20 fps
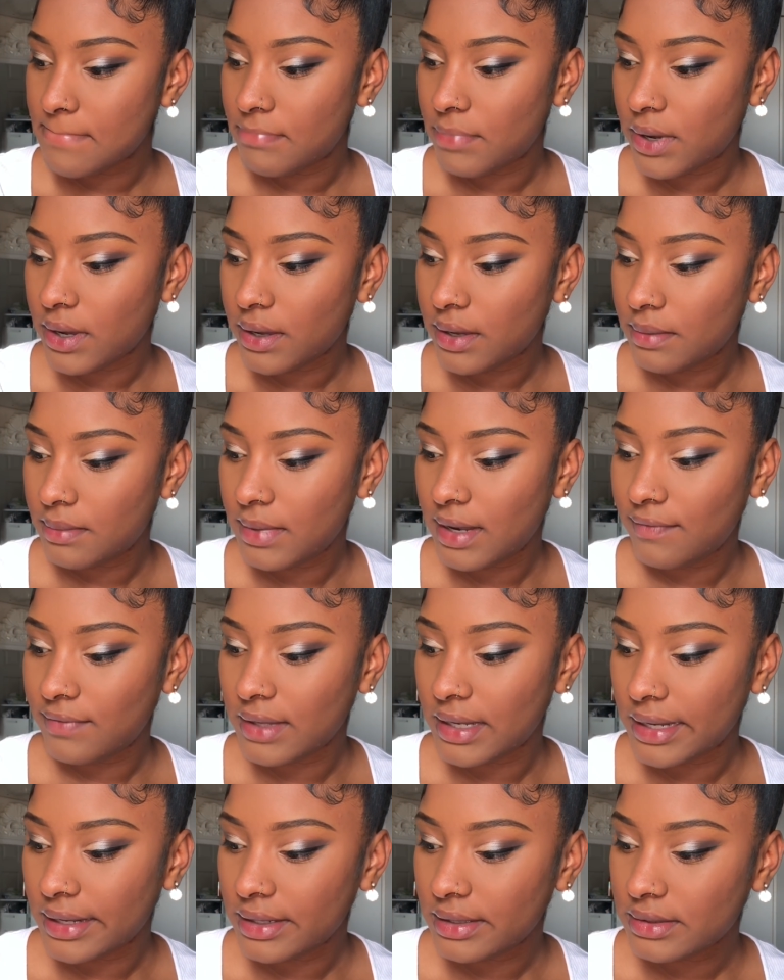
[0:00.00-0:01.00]
But
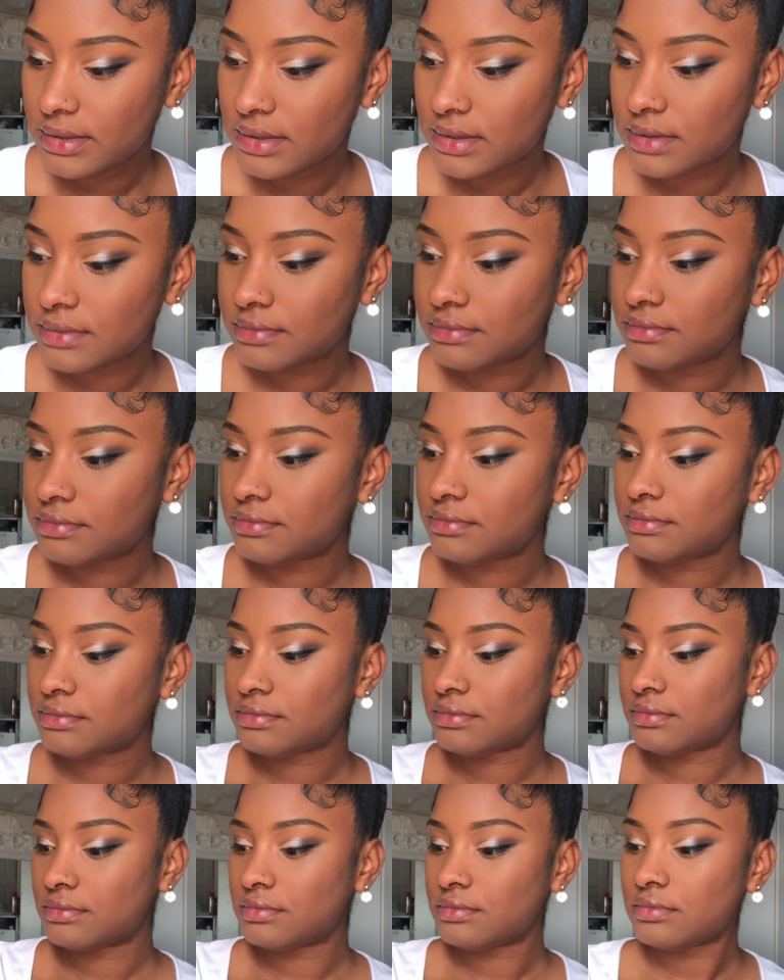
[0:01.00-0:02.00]
nevertheless.
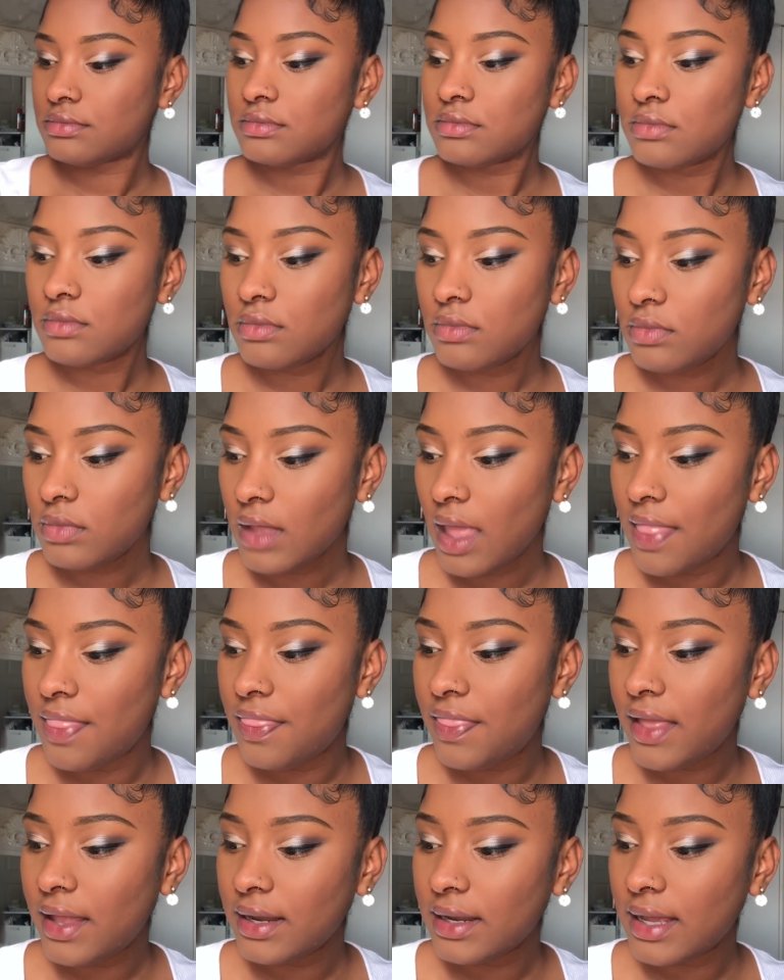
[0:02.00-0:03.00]
And
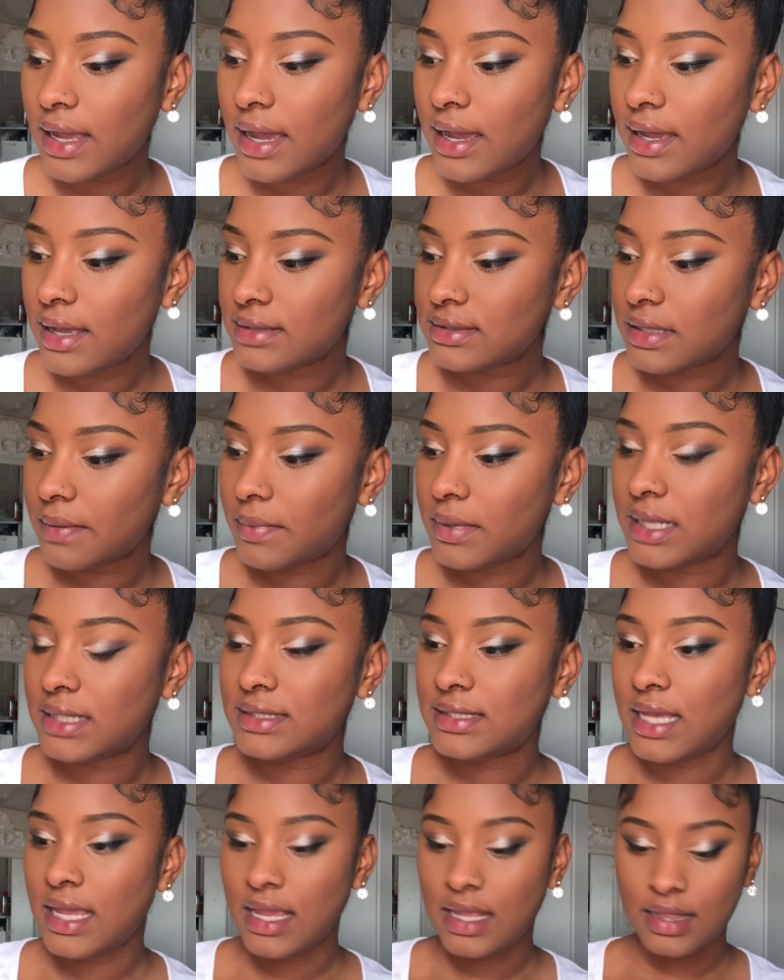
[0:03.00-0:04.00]
then guys, I'm gonna
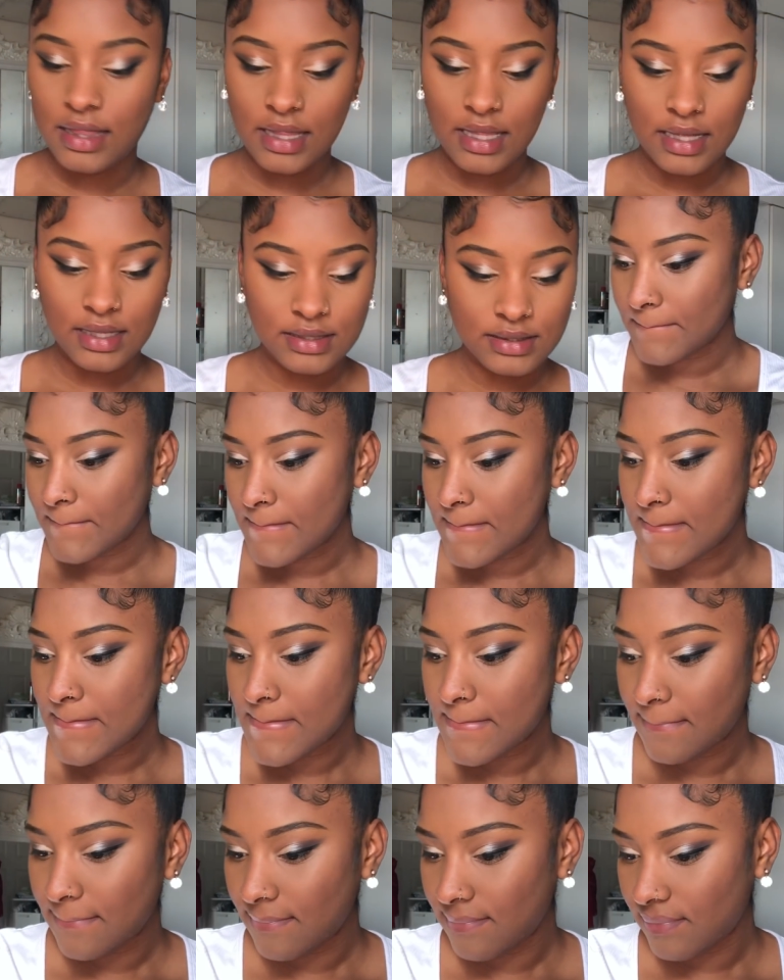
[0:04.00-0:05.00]
take this.
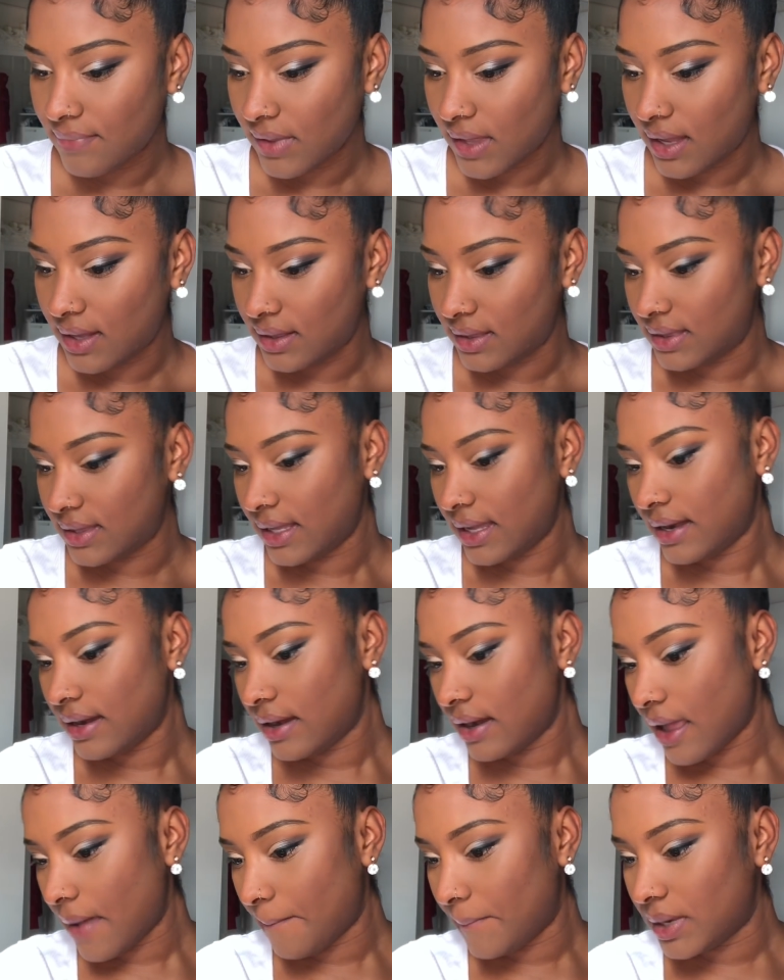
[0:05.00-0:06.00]

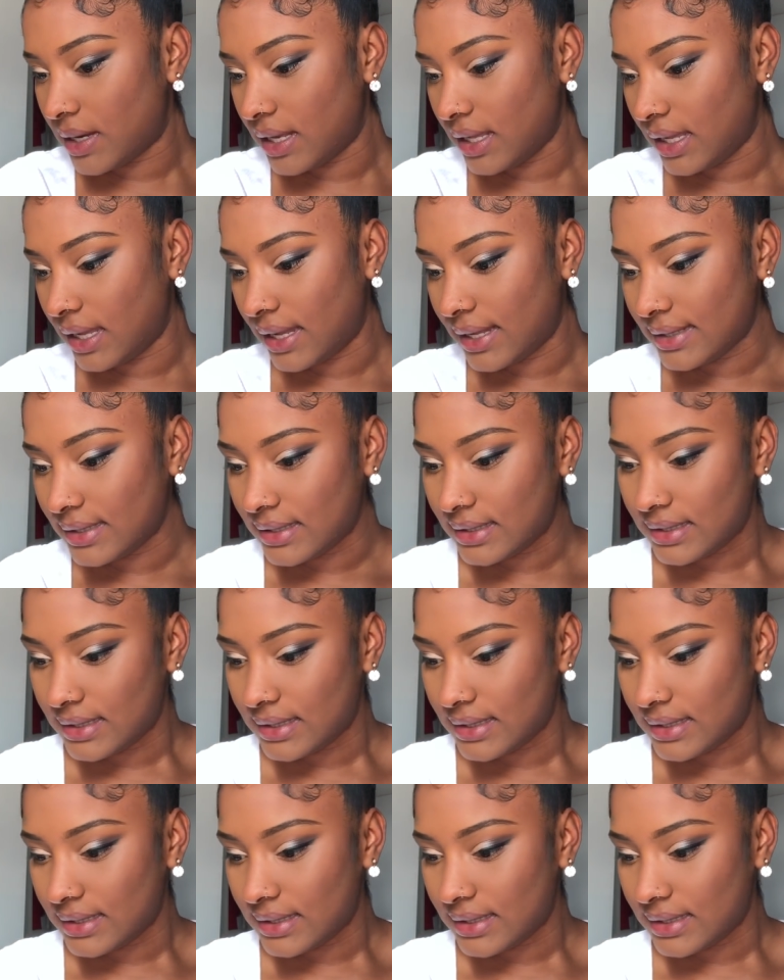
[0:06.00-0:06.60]
Then I'm gonna get